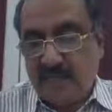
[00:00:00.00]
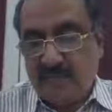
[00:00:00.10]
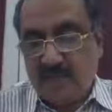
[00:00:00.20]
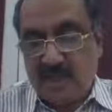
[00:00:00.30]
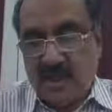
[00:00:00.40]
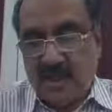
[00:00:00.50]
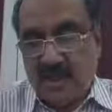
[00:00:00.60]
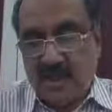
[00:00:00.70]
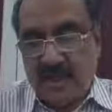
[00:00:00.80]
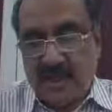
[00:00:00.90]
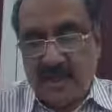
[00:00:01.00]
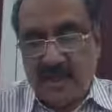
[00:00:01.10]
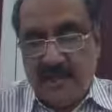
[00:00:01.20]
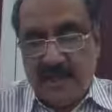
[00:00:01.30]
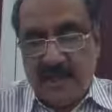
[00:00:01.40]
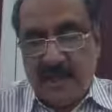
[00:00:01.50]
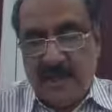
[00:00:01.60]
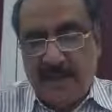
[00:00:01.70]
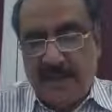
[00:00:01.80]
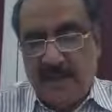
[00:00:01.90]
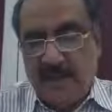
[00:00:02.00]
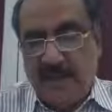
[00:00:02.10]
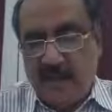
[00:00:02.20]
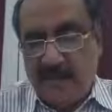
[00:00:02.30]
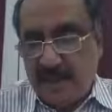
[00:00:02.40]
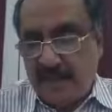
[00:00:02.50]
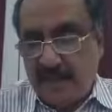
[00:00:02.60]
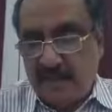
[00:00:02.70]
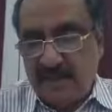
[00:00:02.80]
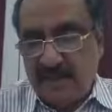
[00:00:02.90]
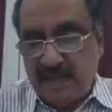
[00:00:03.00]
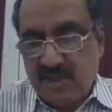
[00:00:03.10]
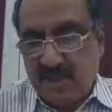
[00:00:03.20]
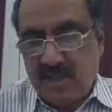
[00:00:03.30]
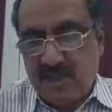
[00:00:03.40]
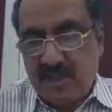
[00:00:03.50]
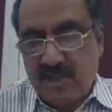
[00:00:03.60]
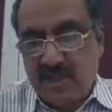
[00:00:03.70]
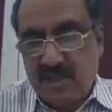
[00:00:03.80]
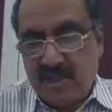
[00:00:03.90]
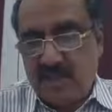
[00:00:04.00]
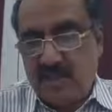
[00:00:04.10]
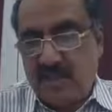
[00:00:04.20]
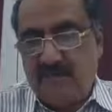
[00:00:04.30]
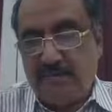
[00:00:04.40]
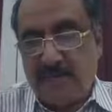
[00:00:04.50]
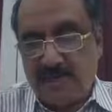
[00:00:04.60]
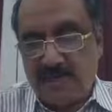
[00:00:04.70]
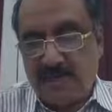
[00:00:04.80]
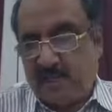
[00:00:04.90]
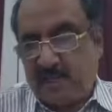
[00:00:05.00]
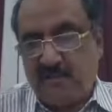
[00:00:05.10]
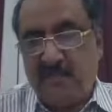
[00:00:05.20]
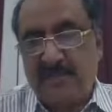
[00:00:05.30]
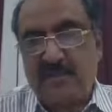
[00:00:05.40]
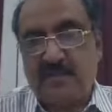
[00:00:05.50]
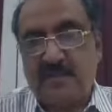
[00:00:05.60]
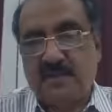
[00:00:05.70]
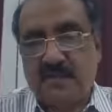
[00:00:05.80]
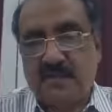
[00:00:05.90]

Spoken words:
norms on eligibility, empanelment and appointment of statutory branch auditors of public sector banks.